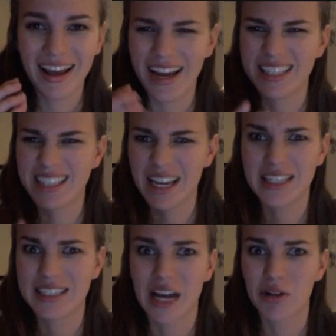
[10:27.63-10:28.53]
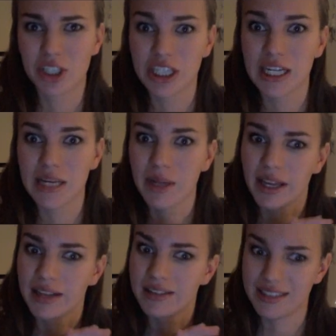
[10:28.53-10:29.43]
it sounds shitty, but
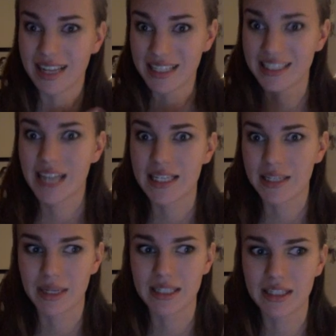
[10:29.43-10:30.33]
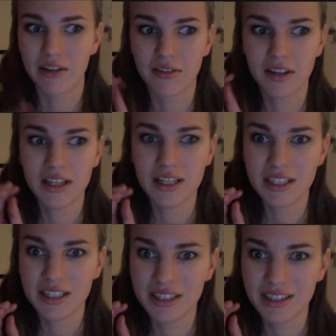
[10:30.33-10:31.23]
like desensitizing myself
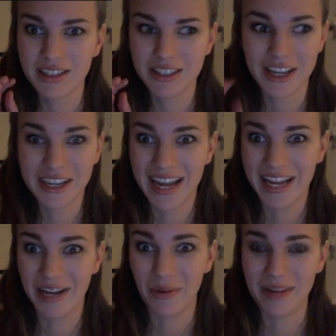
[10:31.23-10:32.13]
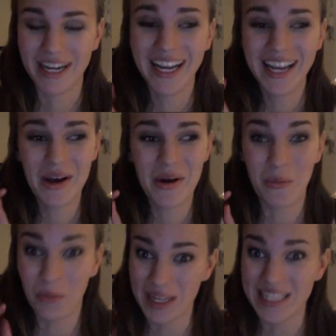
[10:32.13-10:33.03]
to naked women
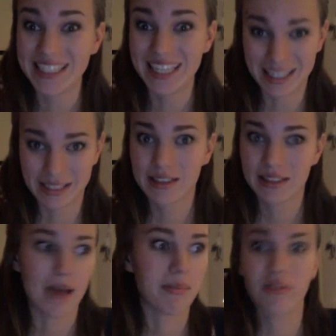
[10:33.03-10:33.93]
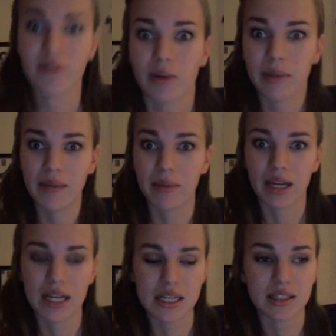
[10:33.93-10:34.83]
was a step for me,
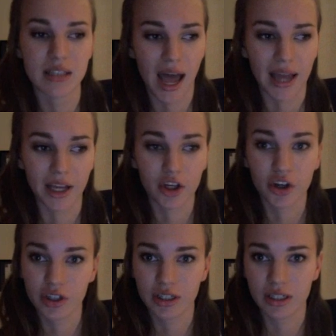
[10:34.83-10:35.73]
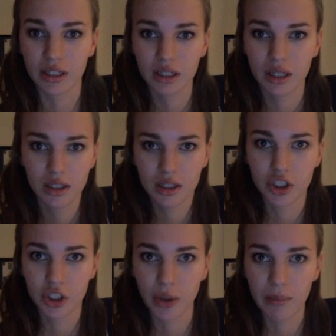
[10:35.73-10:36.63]
because I couldn't
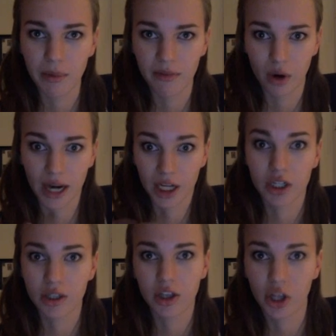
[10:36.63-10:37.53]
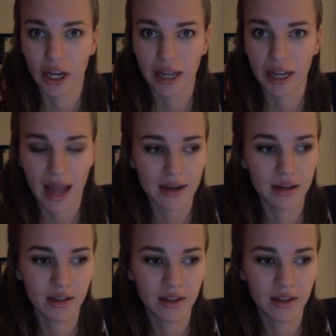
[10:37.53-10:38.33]
do it before. I couldn't look at